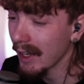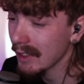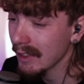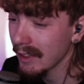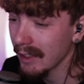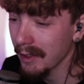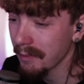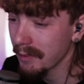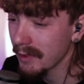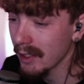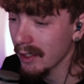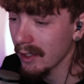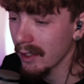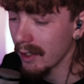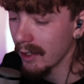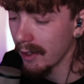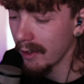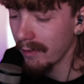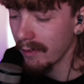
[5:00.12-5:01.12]
them
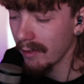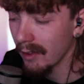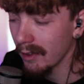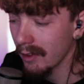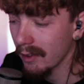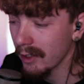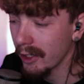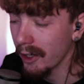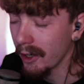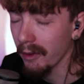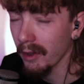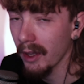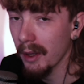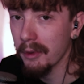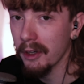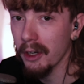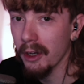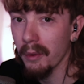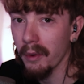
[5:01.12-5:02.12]
to, let
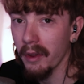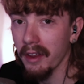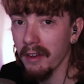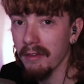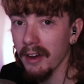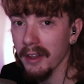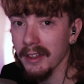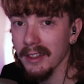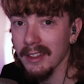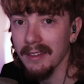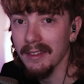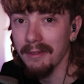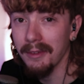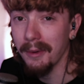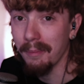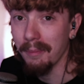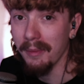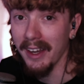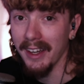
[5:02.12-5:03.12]
me know where they found this
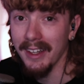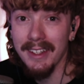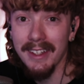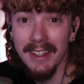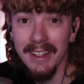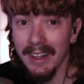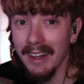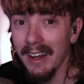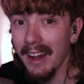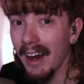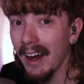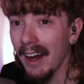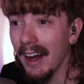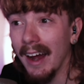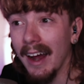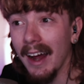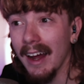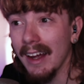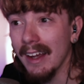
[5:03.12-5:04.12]
information.
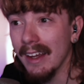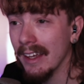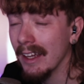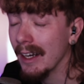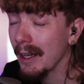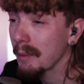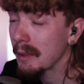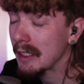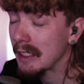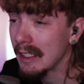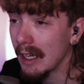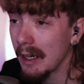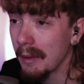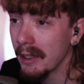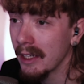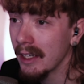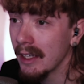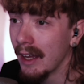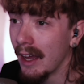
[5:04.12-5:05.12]
I hit up
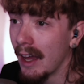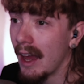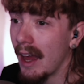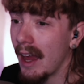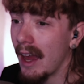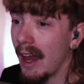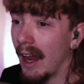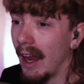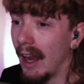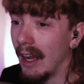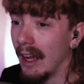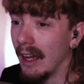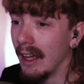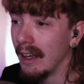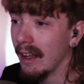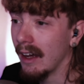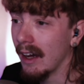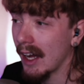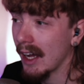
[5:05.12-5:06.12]
Stubby,
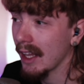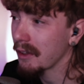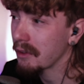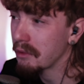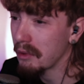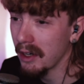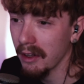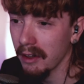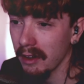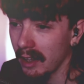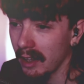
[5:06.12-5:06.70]
and I looked around on like